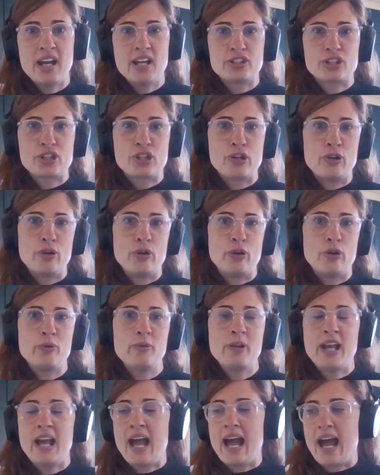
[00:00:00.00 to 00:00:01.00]
to,
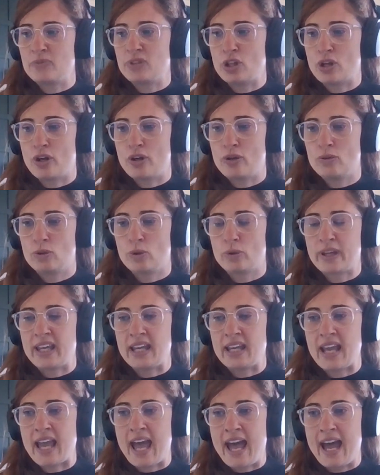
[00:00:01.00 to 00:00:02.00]

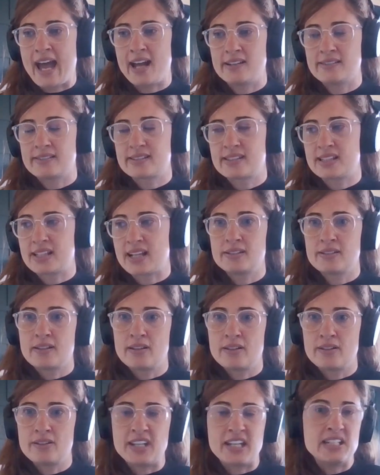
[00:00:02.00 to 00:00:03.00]
looking at
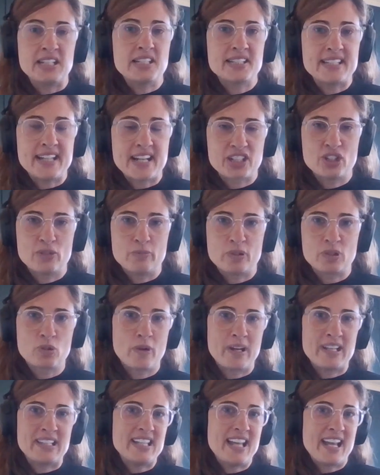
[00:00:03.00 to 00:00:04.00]
the intersection
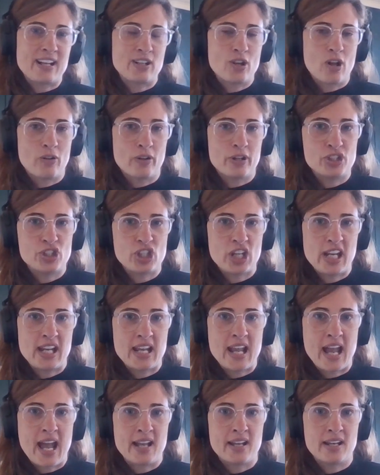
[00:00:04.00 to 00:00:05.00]
between
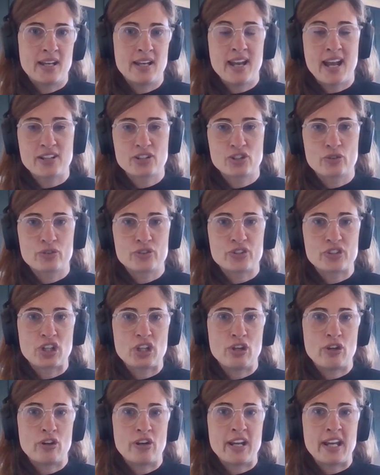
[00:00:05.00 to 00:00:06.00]
technology and national
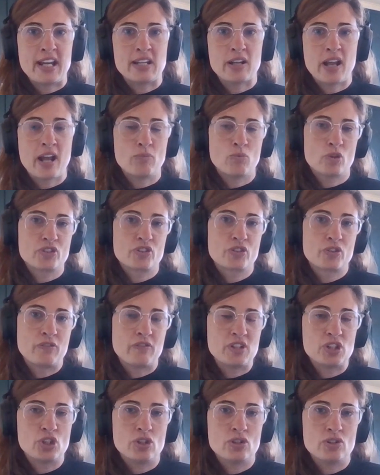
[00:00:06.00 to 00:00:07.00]
security and what sort
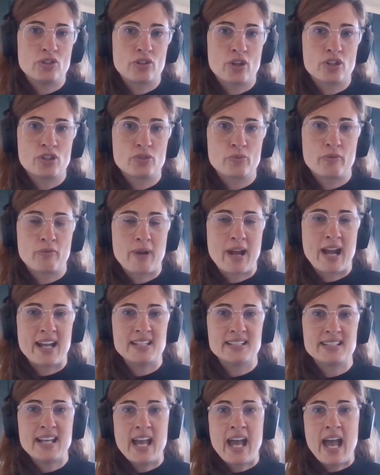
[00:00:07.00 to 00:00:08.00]
of issues those would
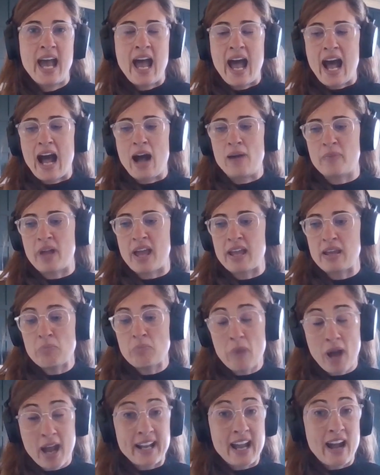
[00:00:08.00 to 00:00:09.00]
raise.
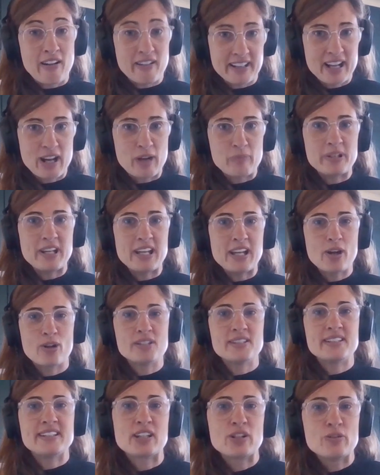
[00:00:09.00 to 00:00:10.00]
In my current company,
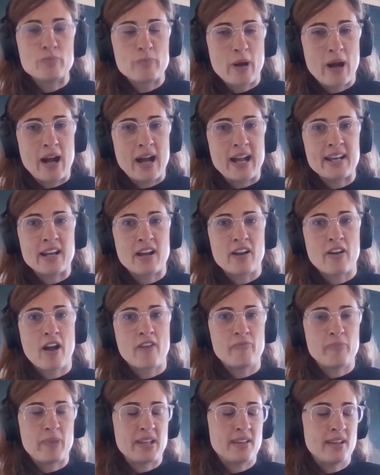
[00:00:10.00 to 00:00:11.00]
Combine,
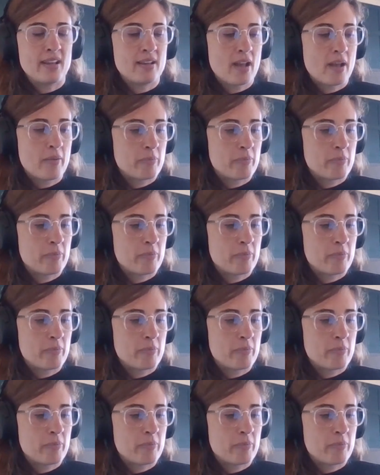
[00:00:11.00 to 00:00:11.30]
I've been